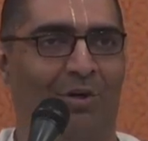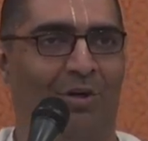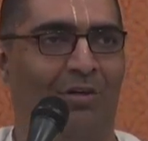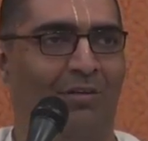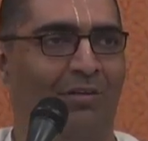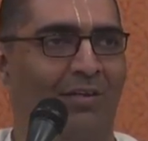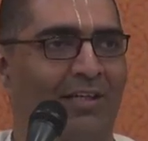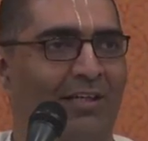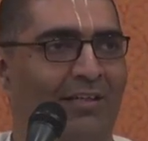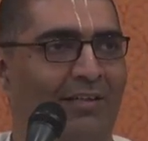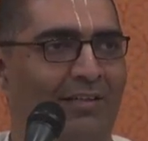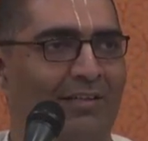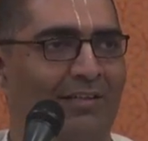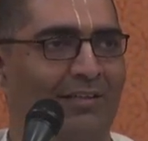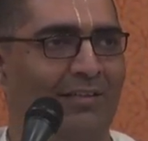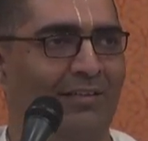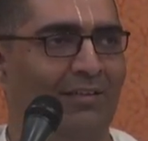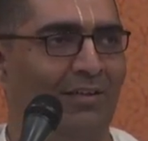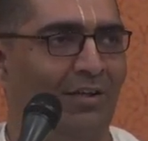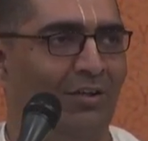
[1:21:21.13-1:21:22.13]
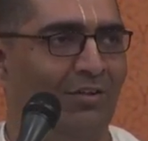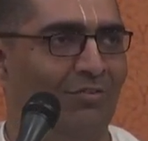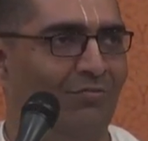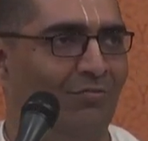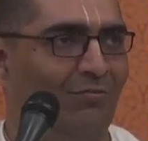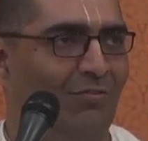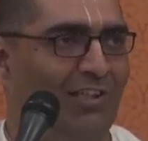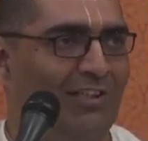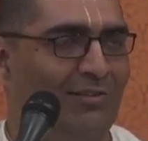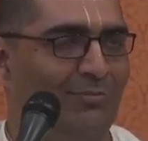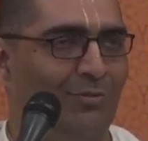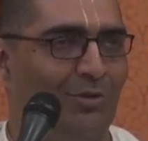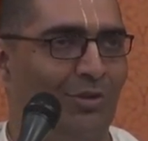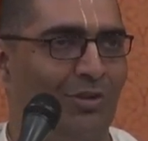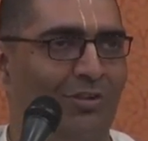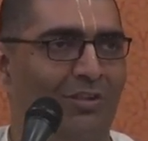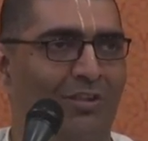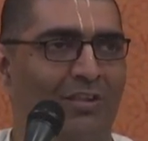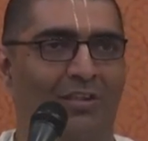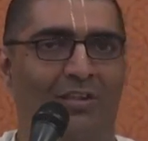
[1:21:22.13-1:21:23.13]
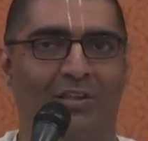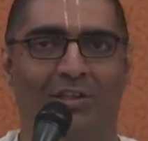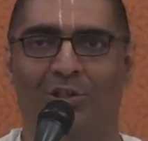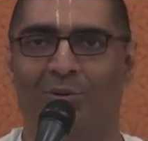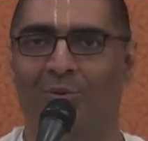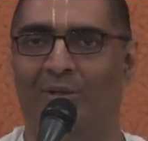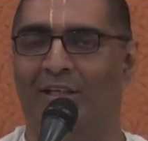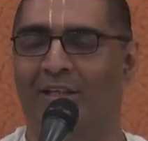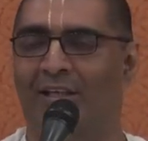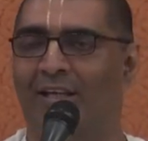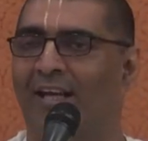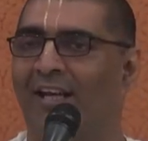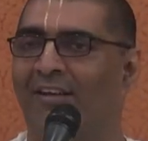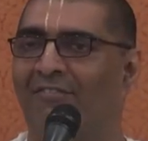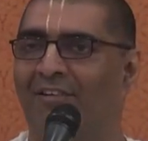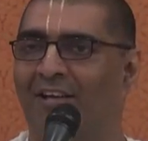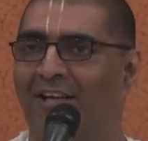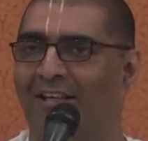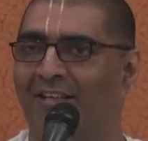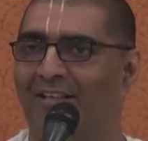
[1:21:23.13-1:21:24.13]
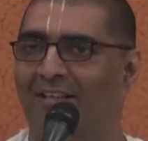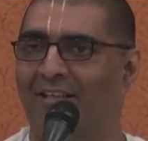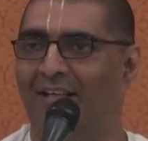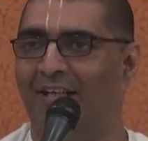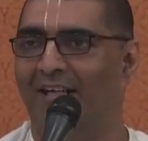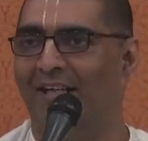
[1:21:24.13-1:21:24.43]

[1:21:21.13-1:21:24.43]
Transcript: on LinkedIn, on Facebook, Twitter, anywhere.